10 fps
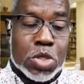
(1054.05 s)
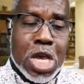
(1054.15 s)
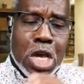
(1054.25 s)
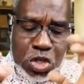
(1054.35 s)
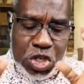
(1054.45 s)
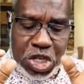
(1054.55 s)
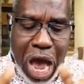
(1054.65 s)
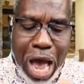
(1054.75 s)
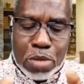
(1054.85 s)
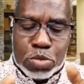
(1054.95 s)

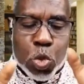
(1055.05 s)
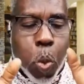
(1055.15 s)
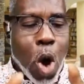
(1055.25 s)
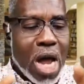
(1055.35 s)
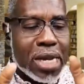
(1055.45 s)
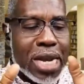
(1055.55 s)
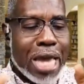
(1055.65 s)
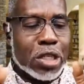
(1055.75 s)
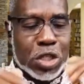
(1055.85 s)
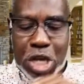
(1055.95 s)
Psalms
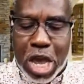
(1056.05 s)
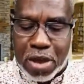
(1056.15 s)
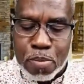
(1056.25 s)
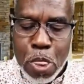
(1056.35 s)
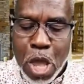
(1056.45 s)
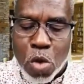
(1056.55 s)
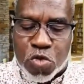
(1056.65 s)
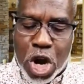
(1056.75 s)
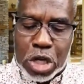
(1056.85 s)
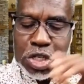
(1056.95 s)
119
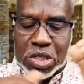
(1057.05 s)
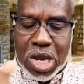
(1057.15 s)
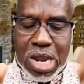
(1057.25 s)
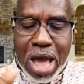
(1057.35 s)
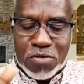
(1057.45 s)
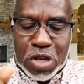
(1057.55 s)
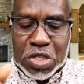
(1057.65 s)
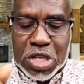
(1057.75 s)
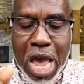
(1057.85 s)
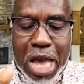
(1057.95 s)
verses 11
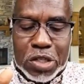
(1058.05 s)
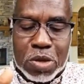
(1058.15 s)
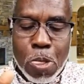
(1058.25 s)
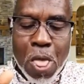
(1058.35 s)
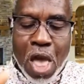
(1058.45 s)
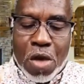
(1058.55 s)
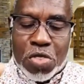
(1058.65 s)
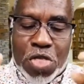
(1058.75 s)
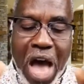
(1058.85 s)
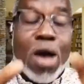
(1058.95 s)
says,
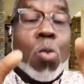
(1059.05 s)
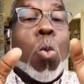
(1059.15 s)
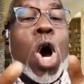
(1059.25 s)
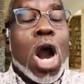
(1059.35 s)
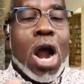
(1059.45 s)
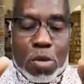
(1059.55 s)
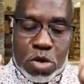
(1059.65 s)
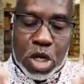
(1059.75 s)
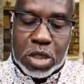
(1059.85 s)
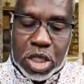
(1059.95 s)
thy word,
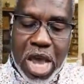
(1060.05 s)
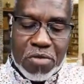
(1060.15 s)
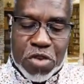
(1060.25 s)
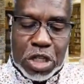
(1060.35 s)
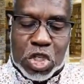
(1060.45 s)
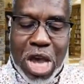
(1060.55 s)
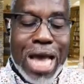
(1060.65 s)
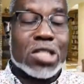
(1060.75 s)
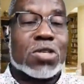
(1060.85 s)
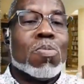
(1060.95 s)
David says,
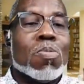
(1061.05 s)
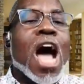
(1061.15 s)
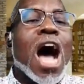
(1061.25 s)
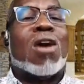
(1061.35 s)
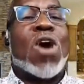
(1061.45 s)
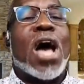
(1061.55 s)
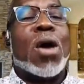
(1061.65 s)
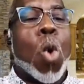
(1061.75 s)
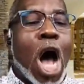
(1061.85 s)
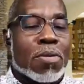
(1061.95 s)
have I
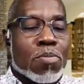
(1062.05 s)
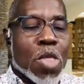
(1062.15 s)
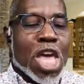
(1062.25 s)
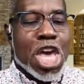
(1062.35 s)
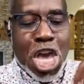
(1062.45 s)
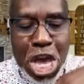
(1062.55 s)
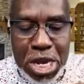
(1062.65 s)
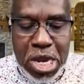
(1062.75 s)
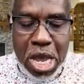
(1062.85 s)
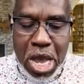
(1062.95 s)
what? Hid
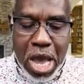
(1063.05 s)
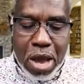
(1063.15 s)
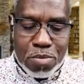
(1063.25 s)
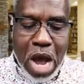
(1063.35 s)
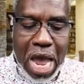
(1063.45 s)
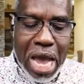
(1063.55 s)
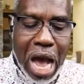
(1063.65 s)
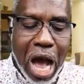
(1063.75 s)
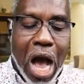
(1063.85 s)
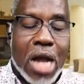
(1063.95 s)
in my
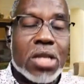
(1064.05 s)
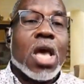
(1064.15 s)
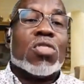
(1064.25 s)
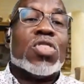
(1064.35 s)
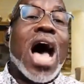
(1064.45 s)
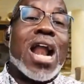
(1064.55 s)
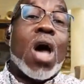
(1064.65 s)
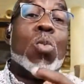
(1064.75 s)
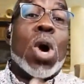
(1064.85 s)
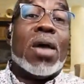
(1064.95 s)
heart that I
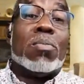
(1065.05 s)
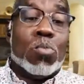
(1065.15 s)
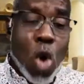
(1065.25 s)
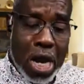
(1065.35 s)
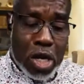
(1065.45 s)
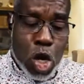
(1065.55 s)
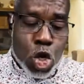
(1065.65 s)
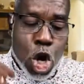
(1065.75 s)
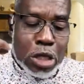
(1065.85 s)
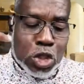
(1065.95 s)
might what?
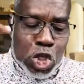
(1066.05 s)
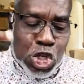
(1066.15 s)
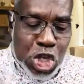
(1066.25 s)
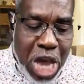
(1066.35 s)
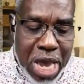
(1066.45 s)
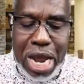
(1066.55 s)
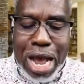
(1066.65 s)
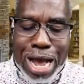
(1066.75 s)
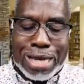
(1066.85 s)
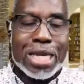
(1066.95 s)
not sin
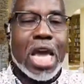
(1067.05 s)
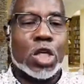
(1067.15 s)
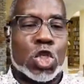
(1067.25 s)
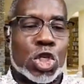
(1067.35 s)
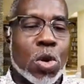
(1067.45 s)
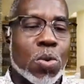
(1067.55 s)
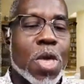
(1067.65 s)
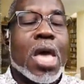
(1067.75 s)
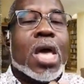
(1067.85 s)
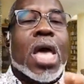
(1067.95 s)
against you.
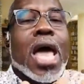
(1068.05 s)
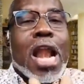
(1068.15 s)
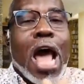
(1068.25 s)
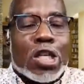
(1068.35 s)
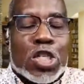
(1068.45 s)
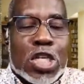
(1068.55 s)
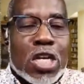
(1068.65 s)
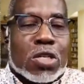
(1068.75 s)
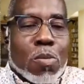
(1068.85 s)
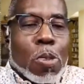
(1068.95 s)
In essence,
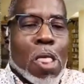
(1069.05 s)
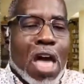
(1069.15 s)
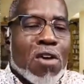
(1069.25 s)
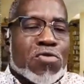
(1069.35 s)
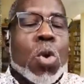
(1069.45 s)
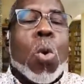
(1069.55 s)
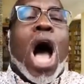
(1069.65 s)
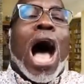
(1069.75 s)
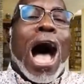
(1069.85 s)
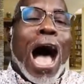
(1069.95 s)
if you
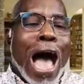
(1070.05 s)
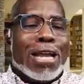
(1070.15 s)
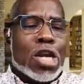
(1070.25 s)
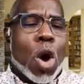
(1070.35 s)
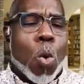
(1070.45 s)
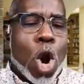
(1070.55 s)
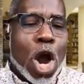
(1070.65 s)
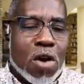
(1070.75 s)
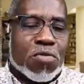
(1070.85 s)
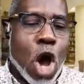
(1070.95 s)
hide the word of
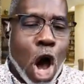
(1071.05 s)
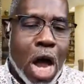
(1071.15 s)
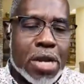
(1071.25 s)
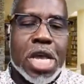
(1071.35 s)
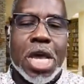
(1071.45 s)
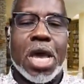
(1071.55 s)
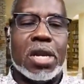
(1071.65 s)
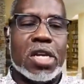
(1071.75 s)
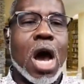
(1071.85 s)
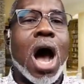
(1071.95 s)
God in your
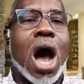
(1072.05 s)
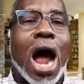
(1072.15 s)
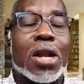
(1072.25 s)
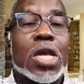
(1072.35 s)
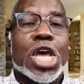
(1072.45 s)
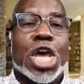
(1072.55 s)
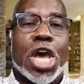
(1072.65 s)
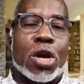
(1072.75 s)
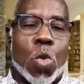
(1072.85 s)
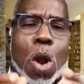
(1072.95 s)
heart, it
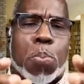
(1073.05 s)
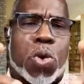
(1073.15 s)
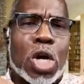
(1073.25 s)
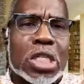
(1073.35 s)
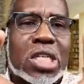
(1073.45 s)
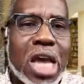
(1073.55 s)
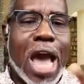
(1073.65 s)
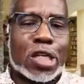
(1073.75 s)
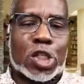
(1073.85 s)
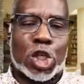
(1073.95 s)
will protect
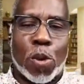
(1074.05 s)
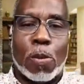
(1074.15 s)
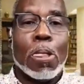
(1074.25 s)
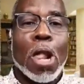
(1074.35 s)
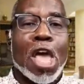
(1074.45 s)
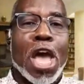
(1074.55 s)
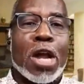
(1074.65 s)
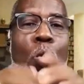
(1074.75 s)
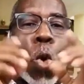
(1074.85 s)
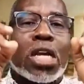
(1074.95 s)
you. It
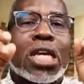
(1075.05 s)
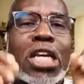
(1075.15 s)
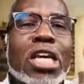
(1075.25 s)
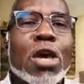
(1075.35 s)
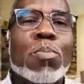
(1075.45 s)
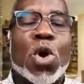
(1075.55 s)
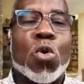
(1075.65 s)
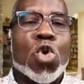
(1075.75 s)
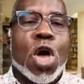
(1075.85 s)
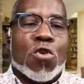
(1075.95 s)
will keep you
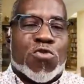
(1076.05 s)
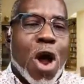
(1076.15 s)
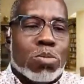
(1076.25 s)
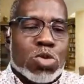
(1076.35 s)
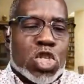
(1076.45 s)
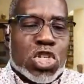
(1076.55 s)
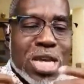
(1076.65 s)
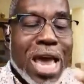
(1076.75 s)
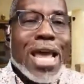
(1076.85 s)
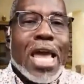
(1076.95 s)
from
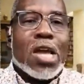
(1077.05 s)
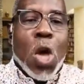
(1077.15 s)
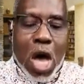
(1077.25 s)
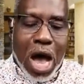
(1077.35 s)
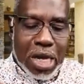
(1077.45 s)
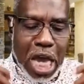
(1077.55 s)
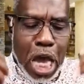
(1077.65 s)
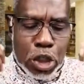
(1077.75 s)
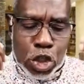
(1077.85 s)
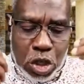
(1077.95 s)
sinning
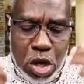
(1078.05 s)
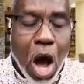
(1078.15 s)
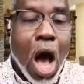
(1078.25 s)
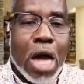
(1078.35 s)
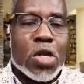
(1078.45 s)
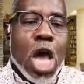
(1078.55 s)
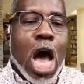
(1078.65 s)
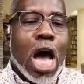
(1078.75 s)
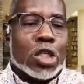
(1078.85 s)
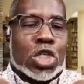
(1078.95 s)
against God.
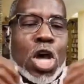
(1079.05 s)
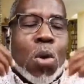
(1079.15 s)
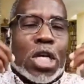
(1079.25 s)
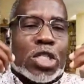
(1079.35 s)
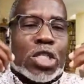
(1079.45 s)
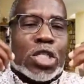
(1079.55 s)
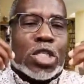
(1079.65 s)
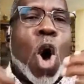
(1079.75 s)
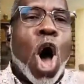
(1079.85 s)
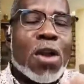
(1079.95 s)
And so it's
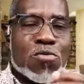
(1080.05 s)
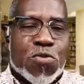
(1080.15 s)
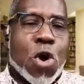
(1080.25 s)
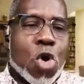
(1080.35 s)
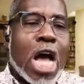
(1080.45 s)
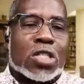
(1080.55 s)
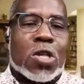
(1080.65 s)
important for us.